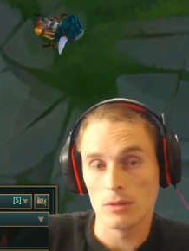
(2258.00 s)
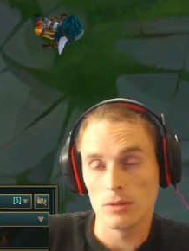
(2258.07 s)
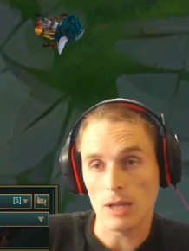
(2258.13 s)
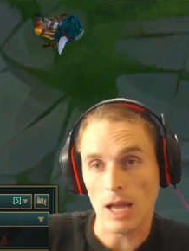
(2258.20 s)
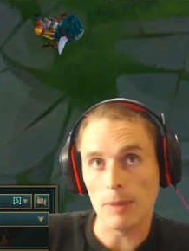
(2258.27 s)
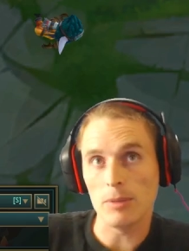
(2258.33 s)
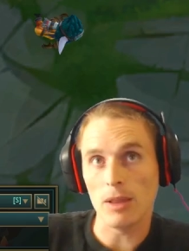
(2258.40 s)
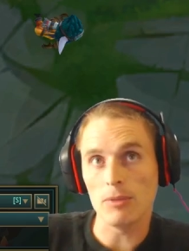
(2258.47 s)

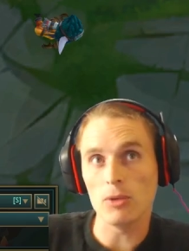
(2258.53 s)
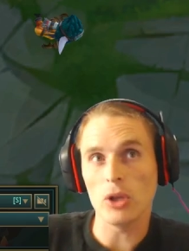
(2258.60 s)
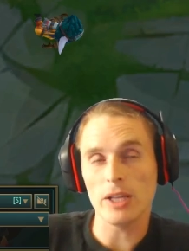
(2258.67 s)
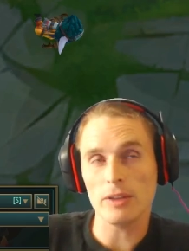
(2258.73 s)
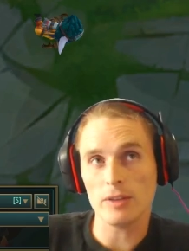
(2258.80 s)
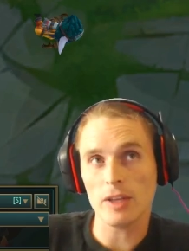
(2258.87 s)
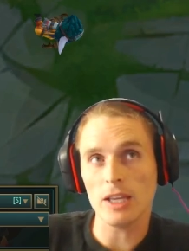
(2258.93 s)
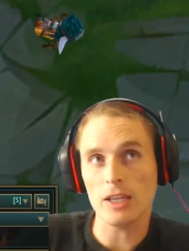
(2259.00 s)
I'm level
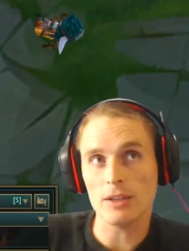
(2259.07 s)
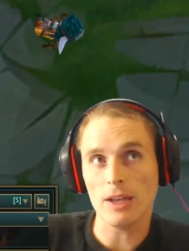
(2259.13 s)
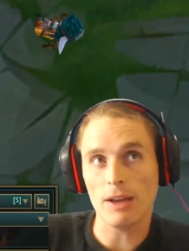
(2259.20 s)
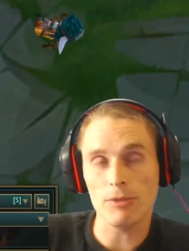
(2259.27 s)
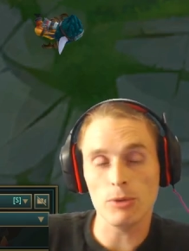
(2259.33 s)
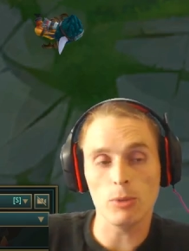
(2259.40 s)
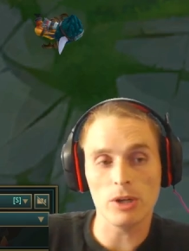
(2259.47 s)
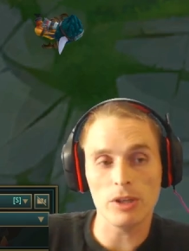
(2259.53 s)
18.
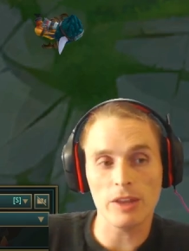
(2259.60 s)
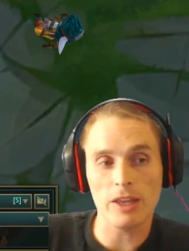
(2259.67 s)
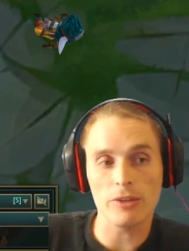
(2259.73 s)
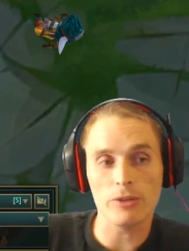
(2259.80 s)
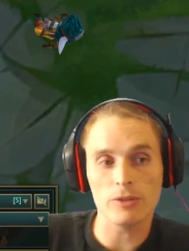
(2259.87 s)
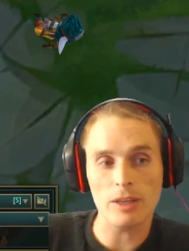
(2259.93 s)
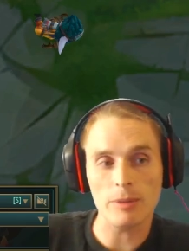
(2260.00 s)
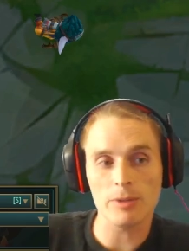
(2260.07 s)
Everyone in the
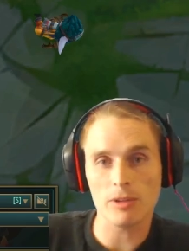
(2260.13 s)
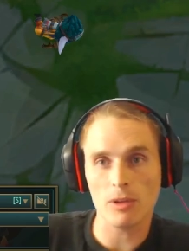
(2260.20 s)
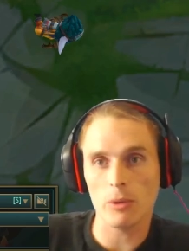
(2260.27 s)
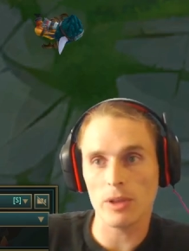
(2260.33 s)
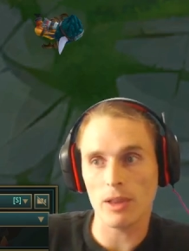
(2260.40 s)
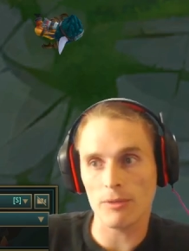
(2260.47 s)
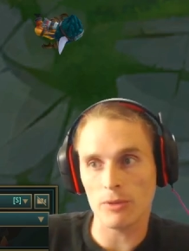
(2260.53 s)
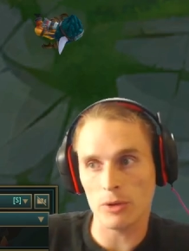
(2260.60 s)
other team is
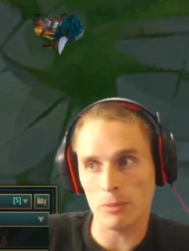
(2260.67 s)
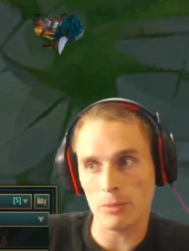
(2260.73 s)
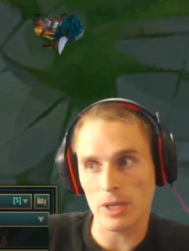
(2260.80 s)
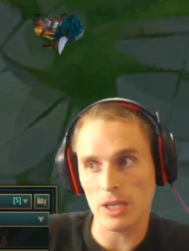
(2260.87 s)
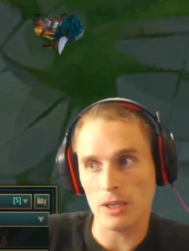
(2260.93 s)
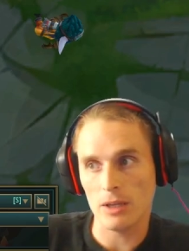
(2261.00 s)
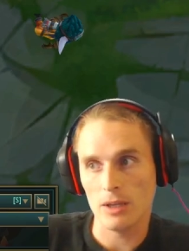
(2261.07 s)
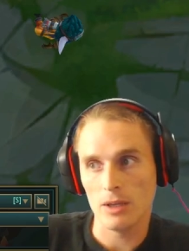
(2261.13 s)
lower level than
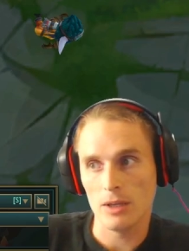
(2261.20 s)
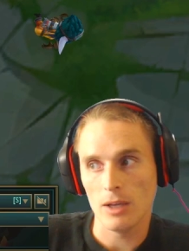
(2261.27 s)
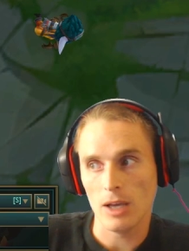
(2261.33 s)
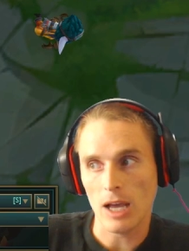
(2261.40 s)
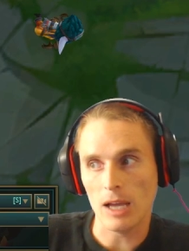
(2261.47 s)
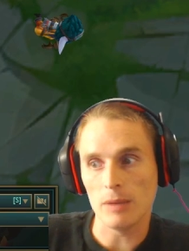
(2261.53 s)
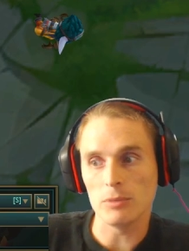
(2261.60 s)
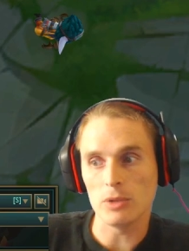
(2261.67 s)
me.
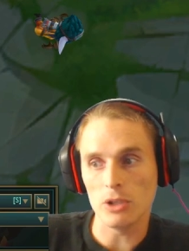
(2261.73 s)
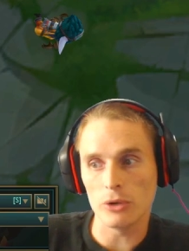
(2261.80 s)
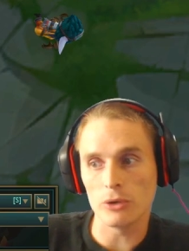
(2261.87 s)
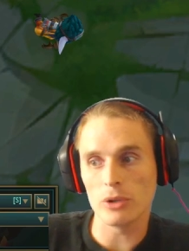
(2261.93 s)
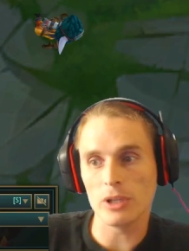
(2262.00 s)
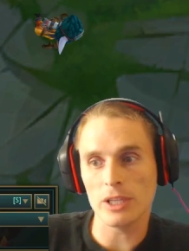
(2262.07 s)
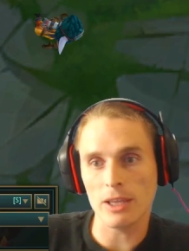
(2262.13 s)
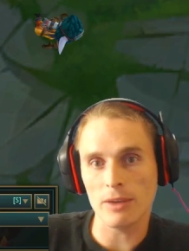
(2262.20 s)
I'm
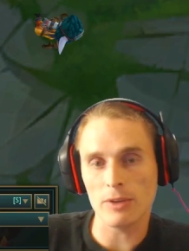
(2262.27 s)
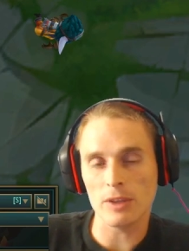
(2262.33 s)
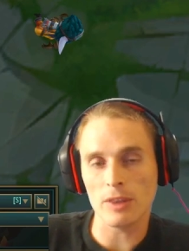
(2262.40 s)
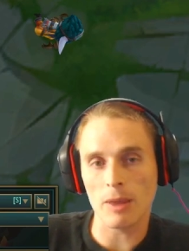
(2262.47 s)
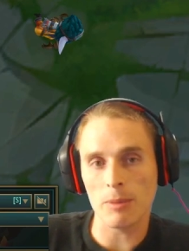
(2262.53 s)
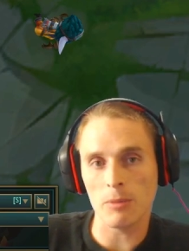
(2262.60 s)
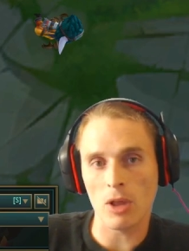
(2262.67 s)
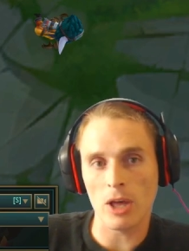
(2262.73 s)
literally giving
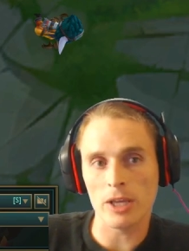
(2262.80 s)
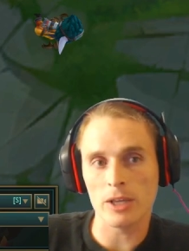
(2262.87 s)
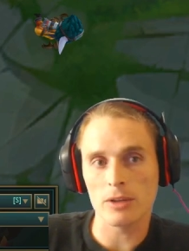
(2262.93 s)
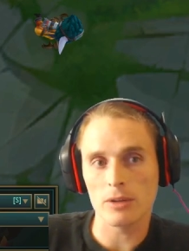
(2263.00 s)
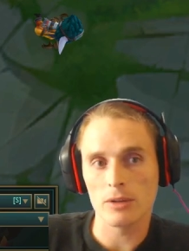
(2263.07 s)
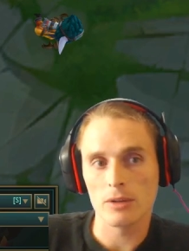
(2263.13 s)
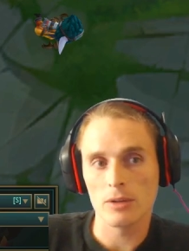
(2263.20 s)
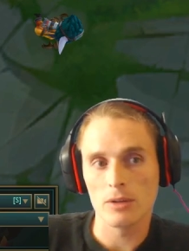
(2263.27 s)
them, like,
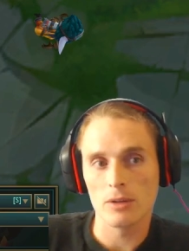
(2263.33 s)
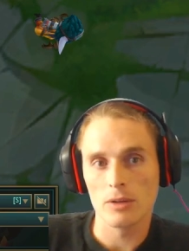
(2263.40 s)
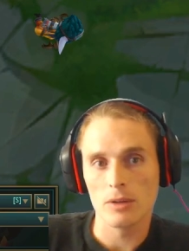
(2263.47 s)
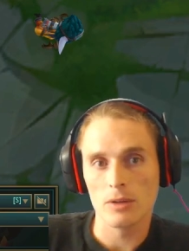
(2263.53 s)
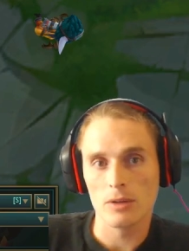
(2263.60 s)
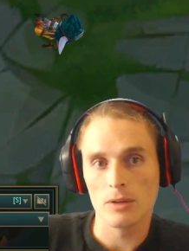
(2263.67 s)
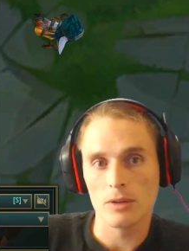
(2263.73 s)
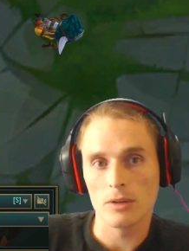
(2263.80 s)

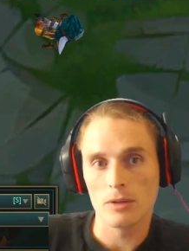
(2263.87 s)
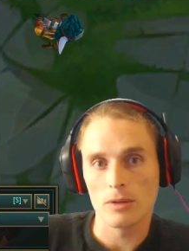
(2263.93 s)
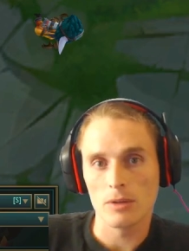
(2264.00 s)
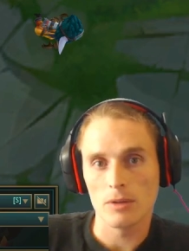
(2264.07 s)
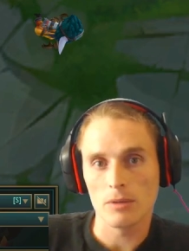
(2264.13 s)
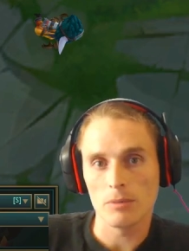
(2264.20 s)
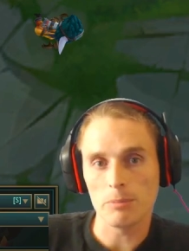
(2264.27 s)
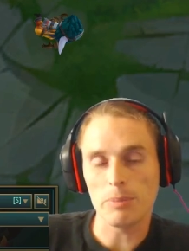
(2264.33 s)

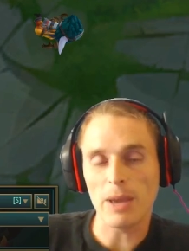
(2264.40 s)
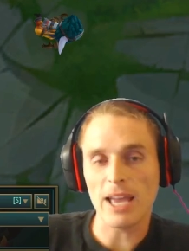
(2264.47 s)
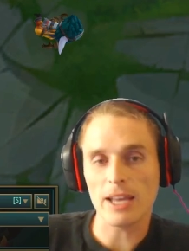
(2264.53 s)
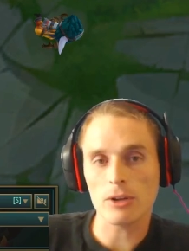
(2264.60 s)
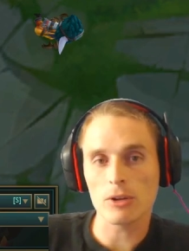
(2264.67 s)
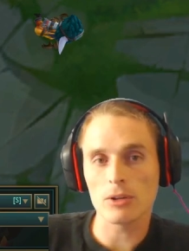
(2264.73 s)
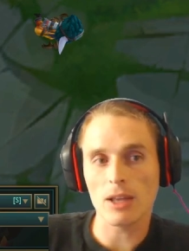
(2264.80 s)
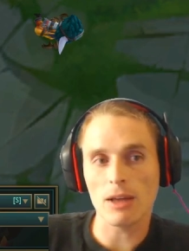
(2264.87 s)

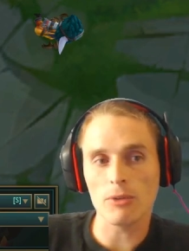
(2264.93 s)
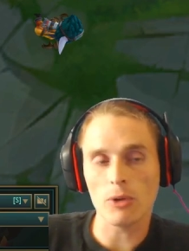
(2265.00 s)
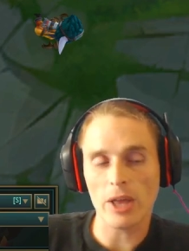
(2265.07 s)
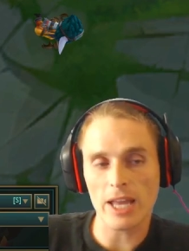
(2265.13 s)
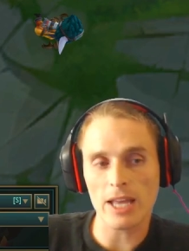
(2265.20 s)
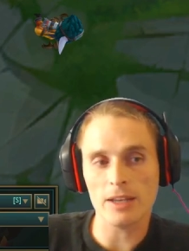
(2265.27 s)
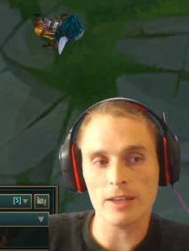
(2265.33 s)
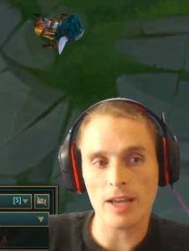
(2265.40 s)
banker level
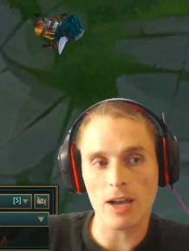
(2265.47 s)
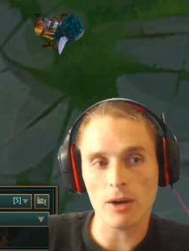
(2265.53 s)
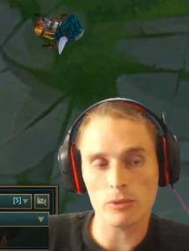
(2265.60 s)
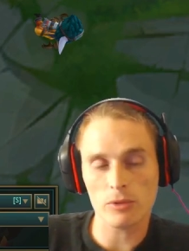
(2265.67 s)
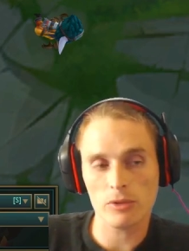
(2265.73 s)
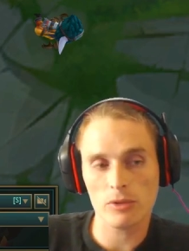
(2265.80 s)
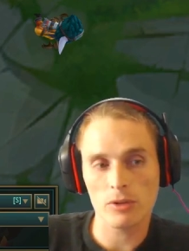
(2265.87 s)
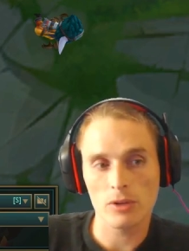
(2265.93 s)

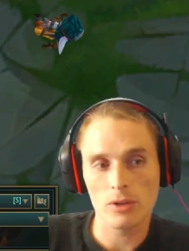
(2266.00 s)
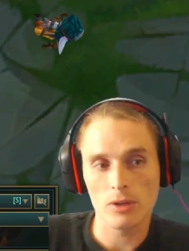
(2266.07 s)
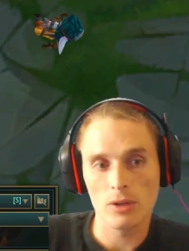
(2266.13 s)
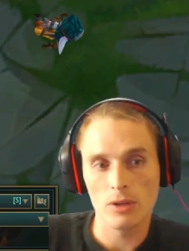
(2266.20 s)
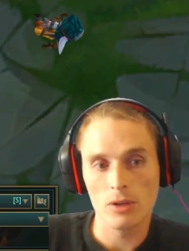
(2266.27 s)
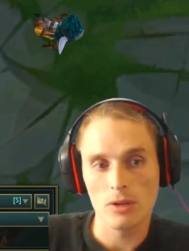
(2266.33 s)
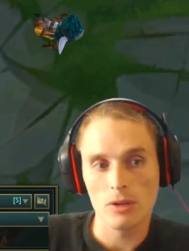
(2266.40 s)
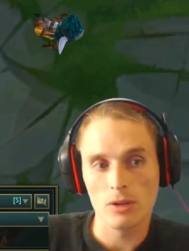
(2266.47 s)
handouts
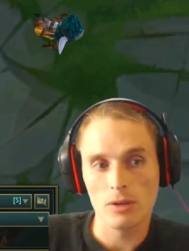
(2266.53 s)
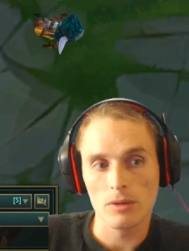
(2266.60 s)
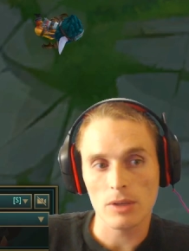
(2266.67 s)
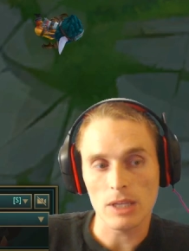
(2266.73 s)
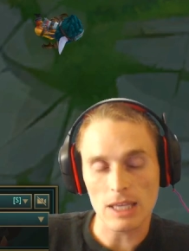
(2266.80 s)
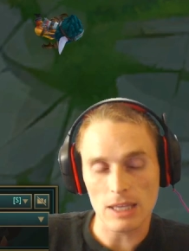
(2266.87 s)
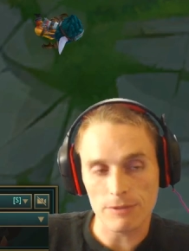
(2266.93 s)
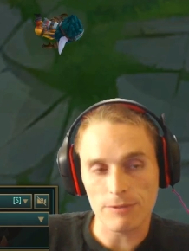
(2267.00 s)

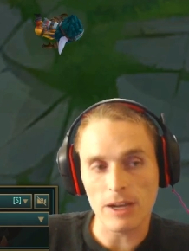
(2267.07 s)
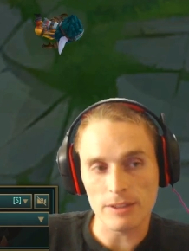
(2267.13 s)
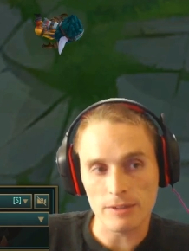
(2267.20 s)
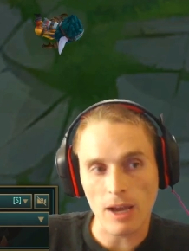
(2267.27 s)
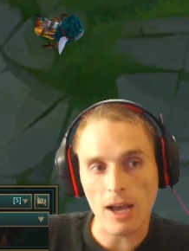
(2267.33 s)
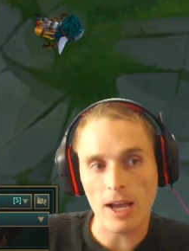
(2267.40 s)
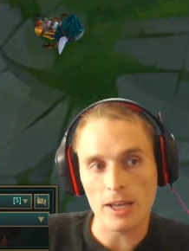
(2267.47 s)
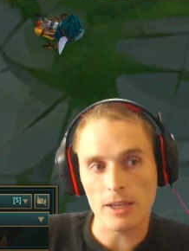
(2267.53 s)
if I
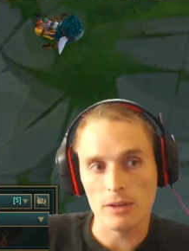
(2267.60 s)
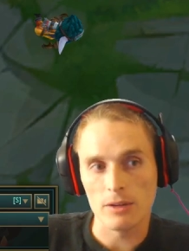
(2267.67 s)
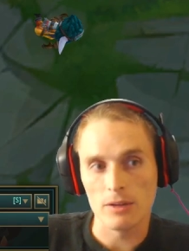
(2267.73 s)
die.